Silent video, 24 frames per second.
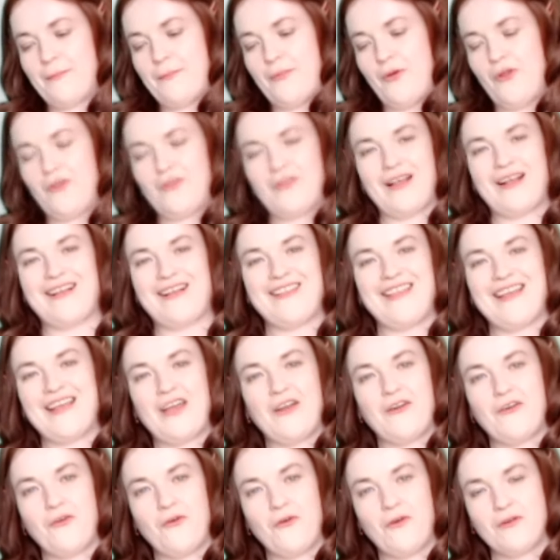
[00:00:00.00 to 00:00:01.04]
putting the
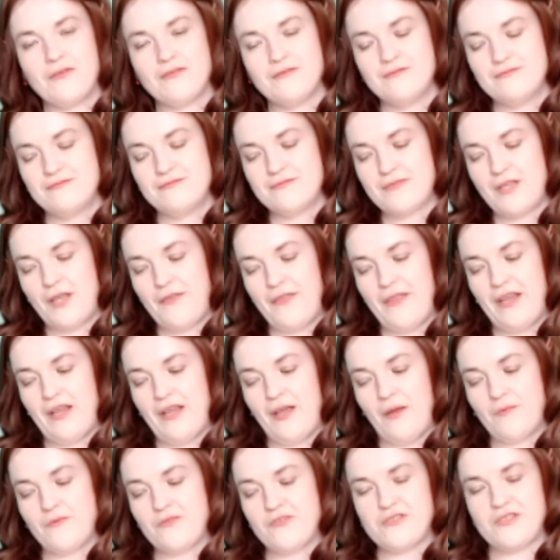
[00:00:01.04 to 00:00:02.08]
clicker on. I think
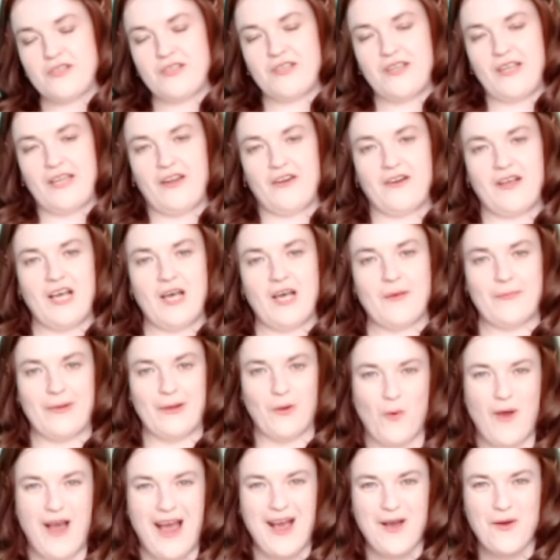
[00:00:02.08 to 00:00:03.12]
I'm just clicker happy.
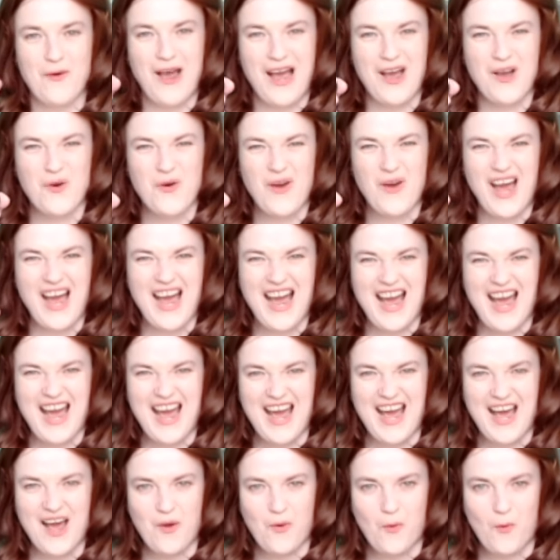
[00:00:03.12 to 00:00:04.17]
Wow,
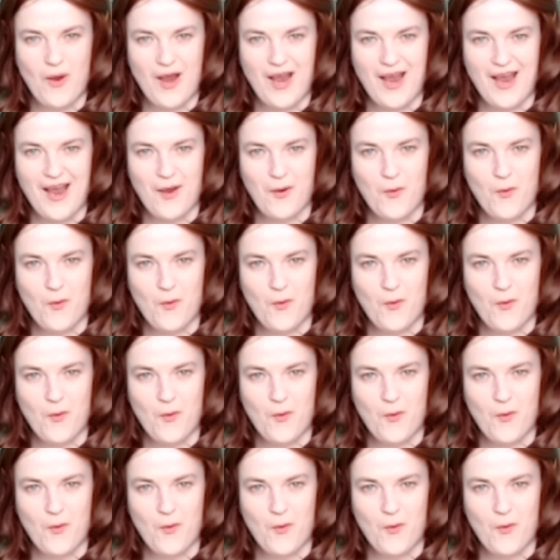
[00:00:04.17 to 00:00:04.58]
wow, wow,